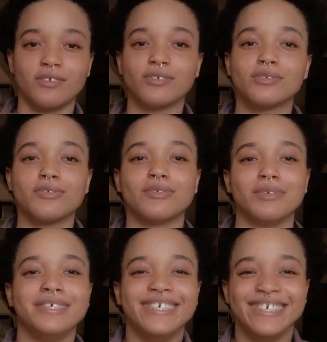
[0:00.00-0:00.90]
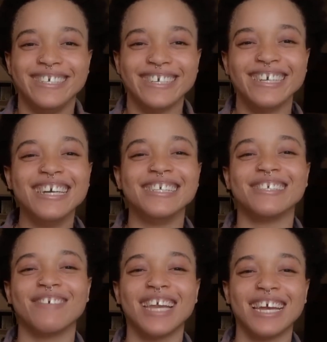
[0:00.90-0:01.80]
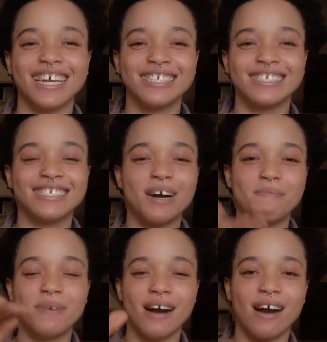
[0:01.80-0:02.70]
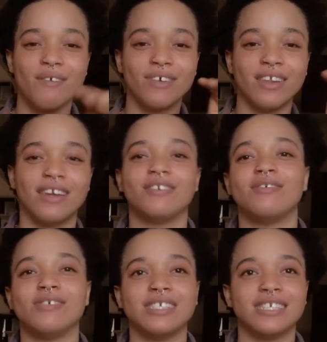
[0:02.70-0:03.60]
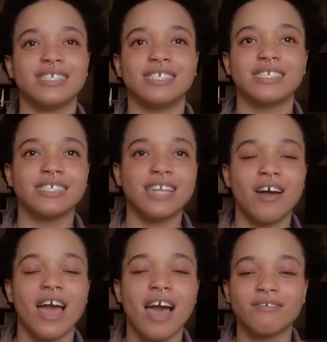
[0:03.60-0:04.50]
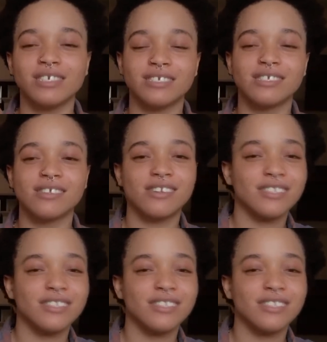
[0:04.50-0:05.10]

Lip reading: So so when I get to that part when this is not, I have to insert